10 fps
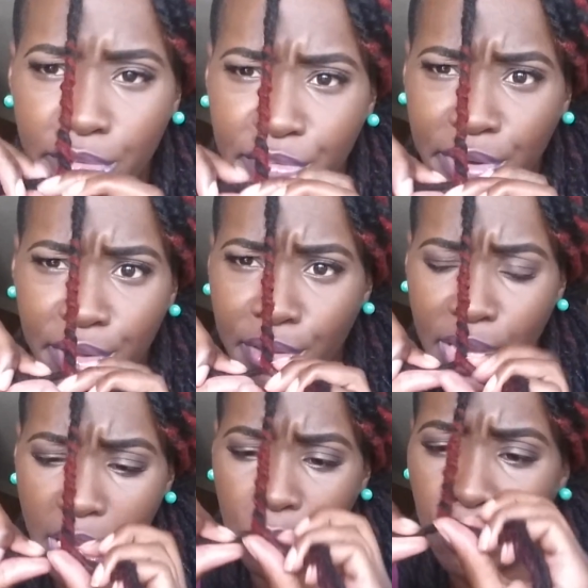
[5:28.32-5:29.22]
Or in front of
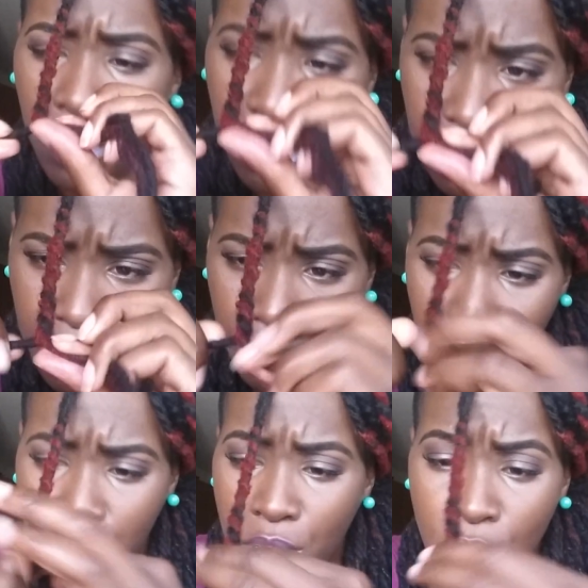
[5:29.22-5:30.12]
the camera, one of the
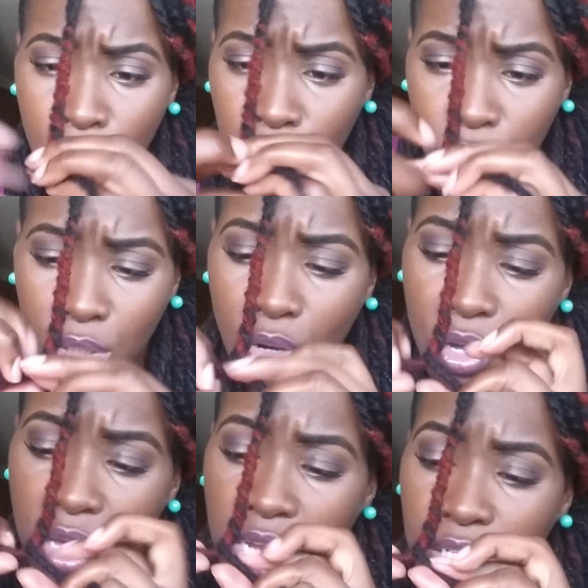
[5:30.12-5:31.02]
two. So
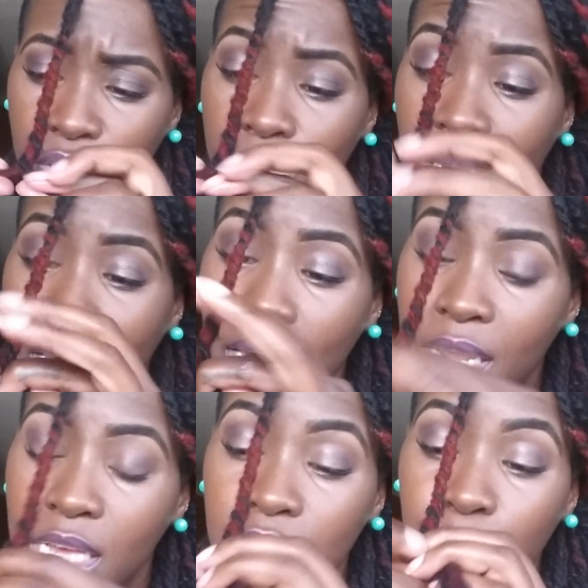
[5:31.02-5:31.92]
all you got to do
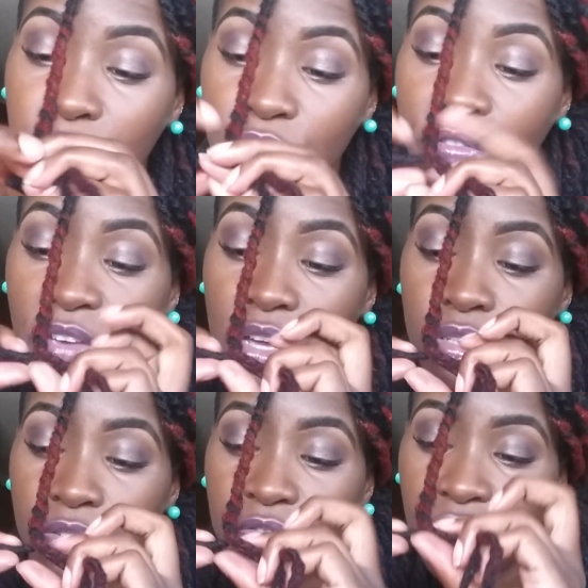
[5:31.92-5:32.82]
again is put your
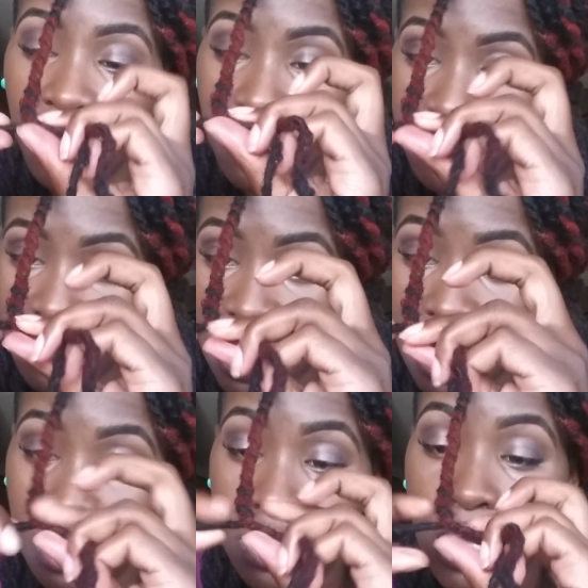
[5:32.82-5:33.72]
fingers in front of your
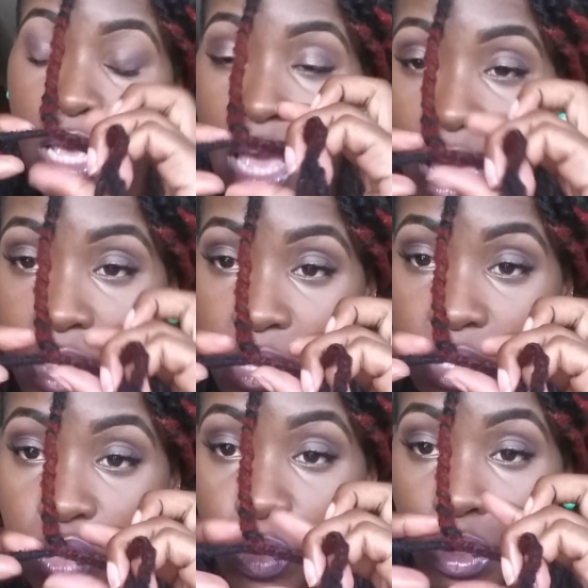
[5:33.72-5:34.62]
face and
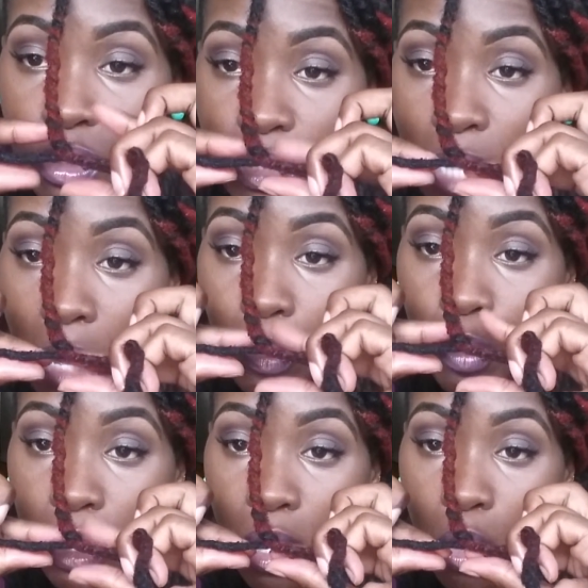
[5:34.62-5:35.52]
then twirl the
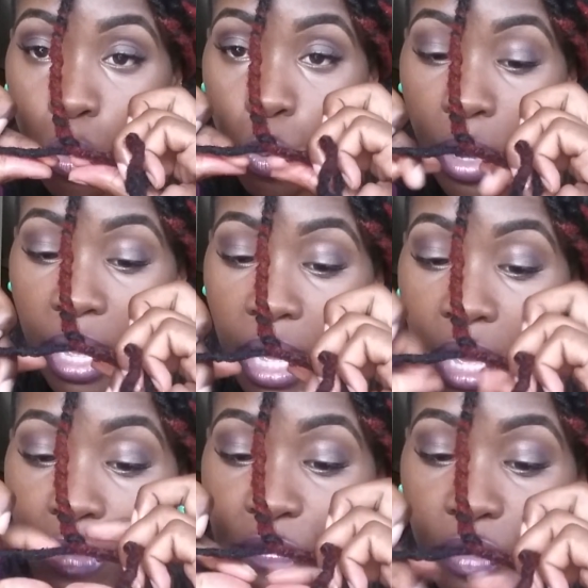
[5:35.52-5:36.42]
top one
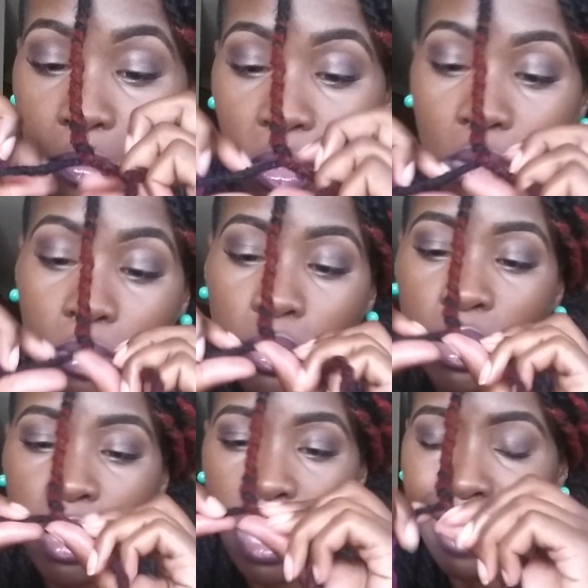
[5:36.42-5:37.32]
away from you.
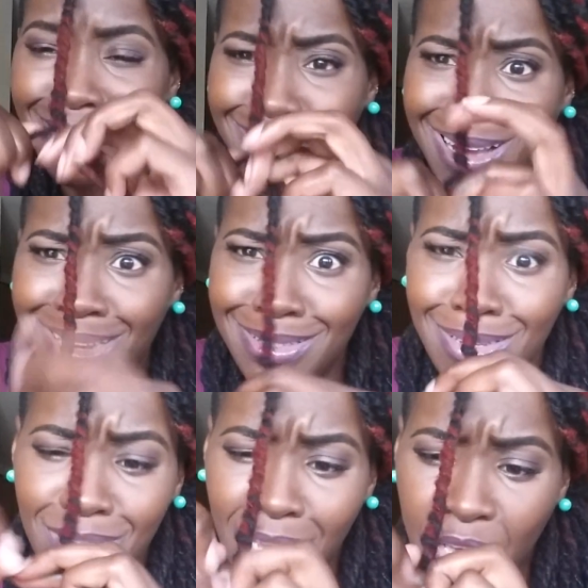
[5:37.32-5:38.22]
And it kind of
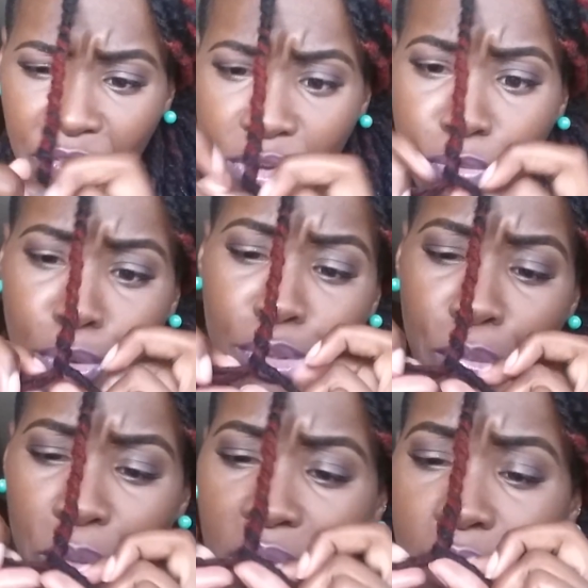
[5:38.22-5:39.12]
looks like if you're
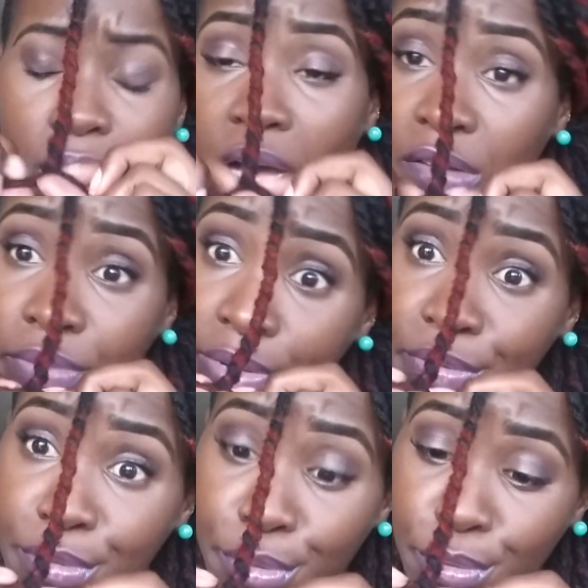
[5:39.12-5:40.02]
rolling weed. I've
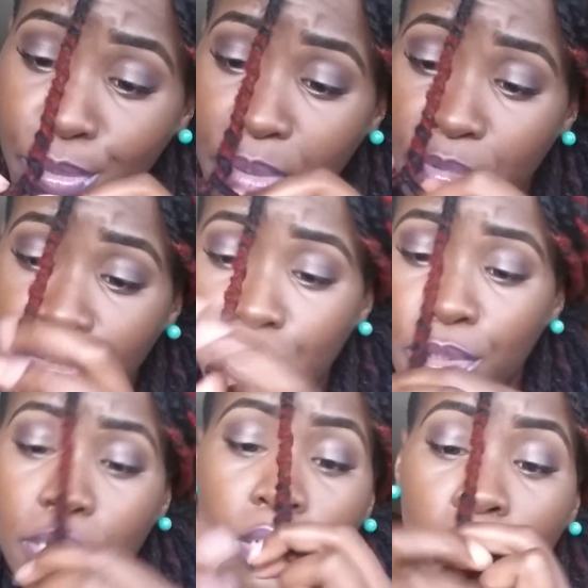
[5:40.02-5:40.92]
never rolled weed
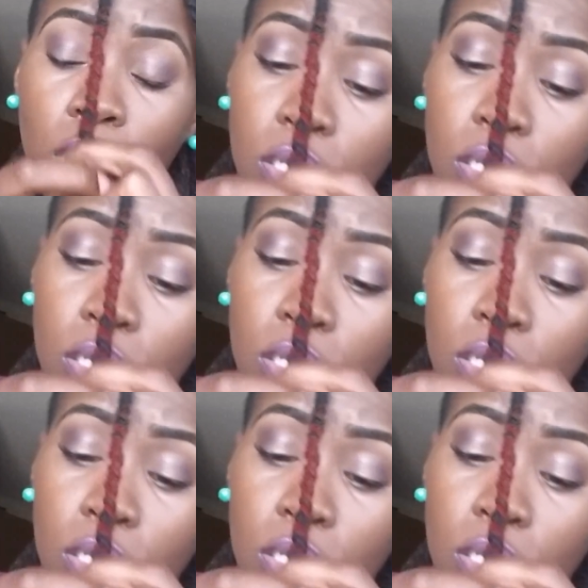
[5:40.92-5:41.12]
before.